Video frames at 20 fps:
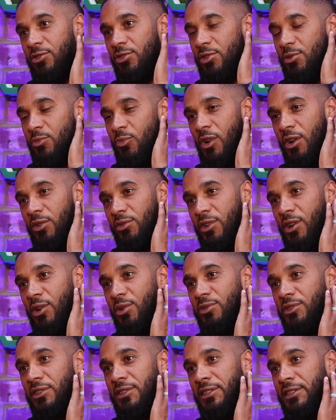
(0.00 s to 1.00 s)
He's got some wild
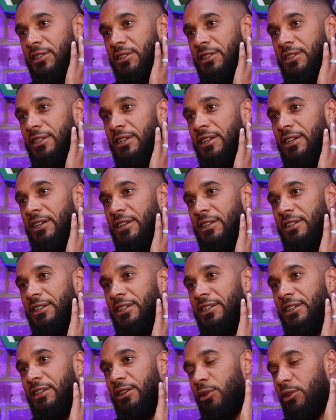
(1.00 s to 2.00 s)
goals, hasn't he?
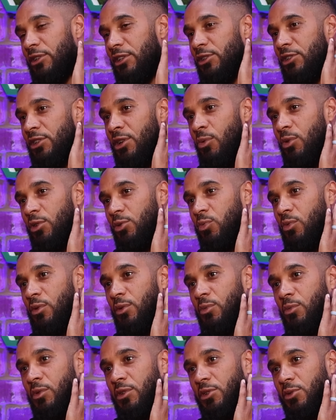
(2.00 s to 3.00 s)
Do you know what's
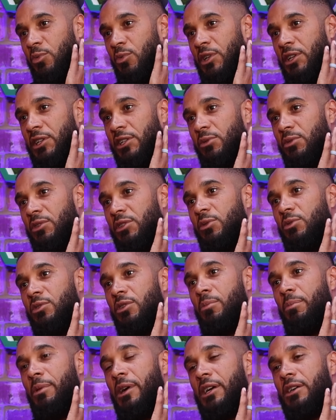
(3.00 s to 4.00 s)
what's weird is when
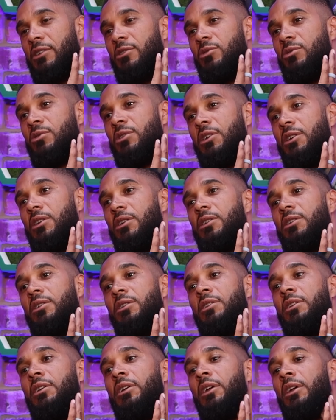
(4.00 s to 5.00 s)
you look back at all the
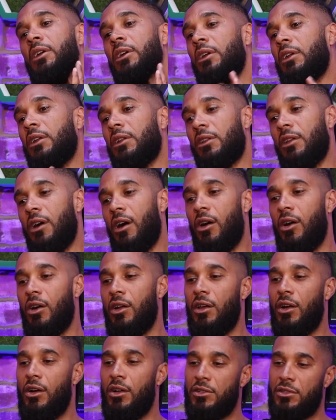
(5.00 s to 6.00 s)
the
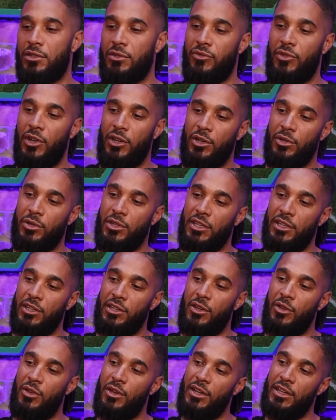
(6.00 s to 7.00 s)
highlights of
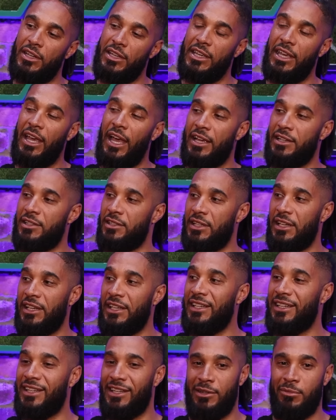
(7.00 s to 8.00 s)
Ronaldinho, and he has
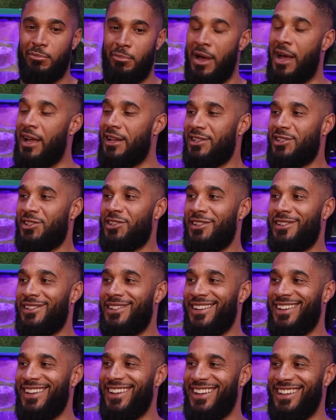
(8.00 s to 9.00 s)
he can match.
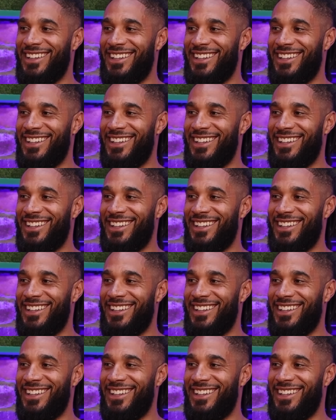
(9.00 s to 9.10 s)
